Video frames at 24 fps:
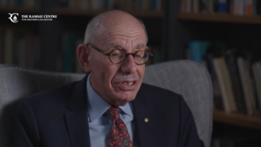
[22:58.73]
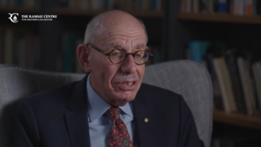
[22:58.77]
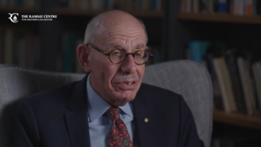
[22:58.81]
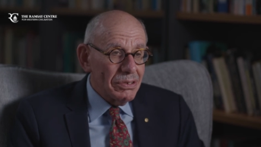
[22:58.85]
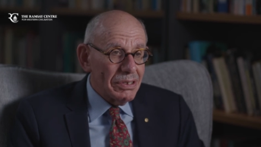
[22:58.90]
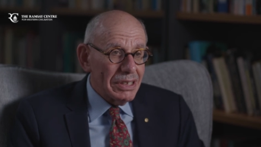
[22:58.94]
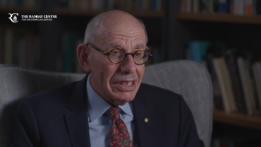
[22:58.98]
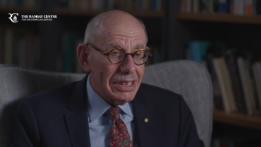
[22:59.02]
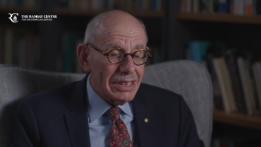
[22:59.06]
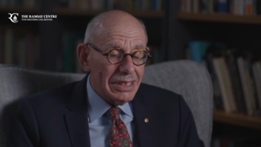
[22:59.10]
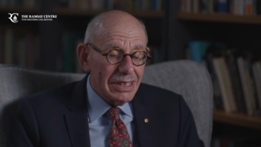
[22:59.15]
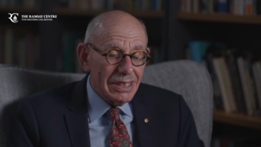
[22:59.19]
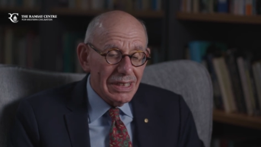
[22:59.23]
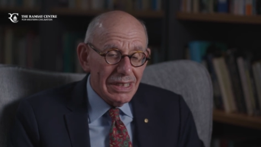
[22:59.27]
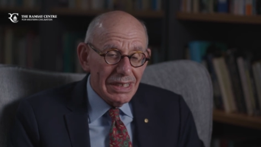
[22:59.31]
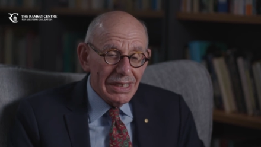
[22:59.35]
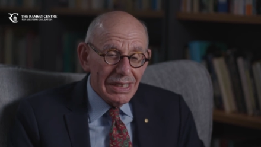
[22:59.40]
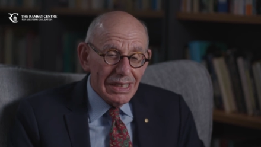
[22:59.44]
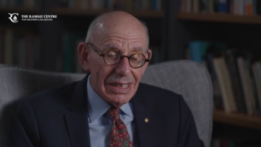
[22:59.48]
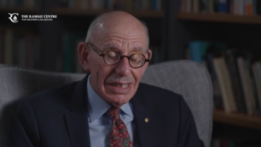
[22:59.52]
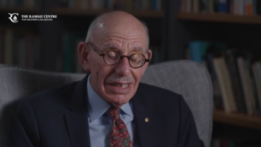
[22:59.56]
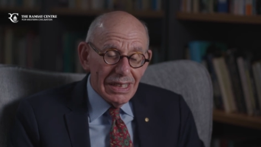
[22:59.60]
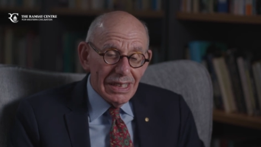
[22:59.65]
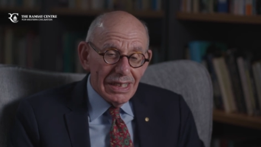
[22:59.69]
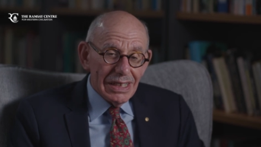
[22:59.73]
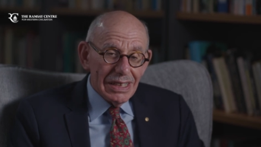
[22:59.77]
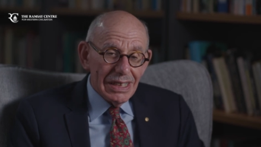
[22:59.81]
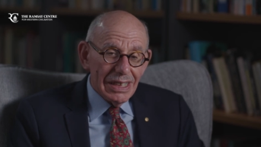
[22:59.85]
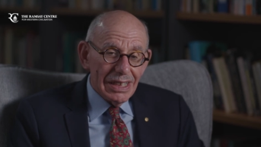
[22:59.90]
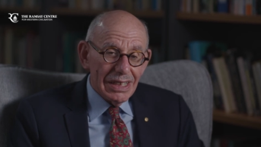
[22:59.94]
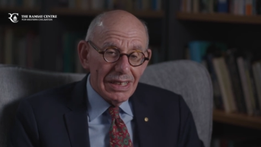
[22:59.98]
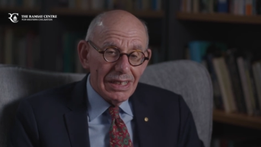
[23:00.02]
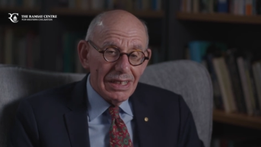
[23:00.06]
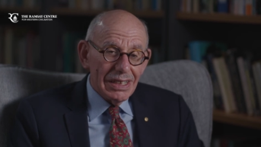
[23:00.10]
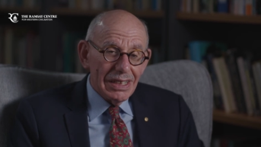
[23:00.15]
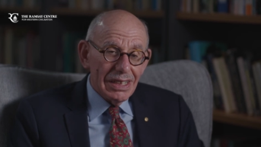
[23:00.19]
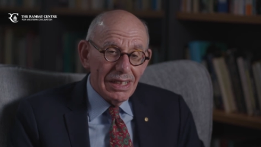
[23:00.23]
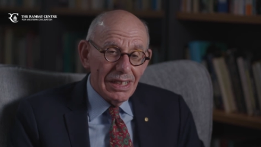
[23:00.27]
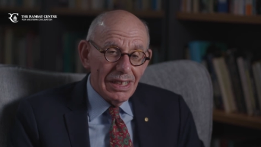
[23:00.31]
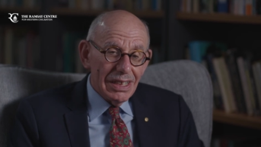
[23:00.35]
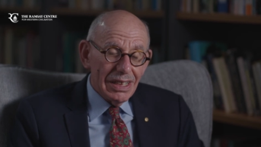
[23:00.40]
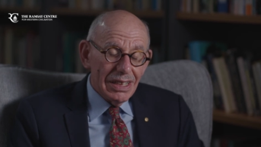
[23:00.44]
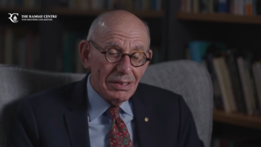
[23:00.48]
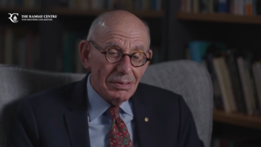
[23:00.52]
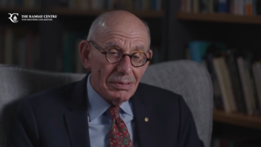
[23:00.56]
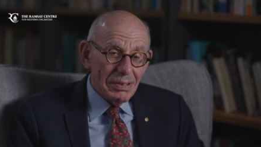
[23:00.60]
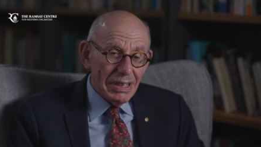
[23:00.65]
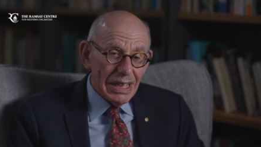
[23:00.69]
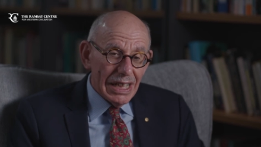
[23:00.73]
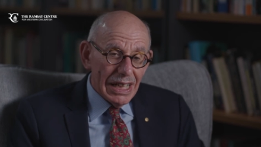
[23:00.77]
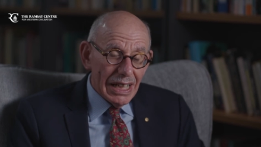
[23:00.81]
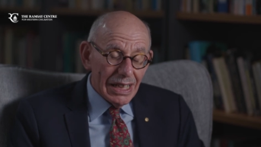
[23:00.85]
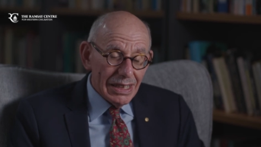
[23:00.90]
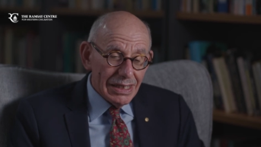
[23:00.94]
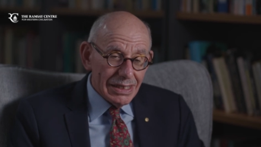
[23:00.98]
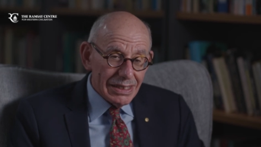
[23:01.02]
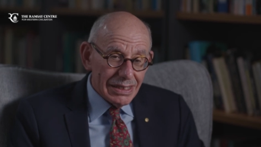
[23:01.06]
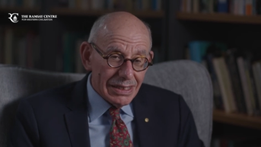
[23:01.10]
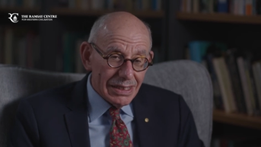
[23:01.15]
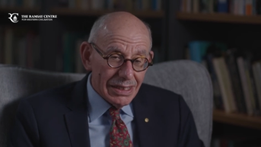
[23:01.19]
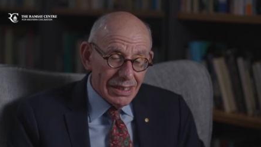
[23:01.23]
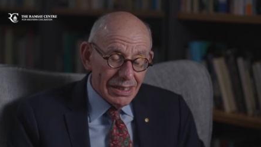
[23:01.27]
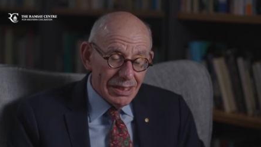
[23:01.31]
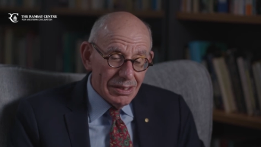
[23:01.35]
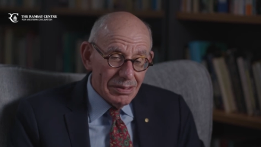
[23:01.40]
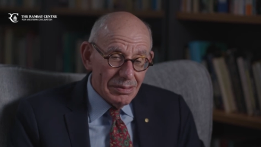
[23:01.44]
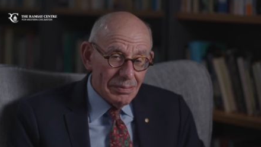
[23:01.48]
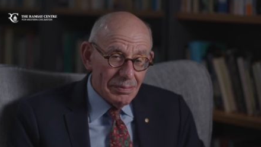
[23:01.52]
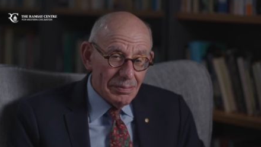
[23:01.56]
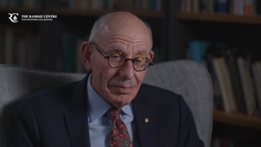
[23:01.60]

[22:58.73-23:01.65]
to it. Yet, in reality,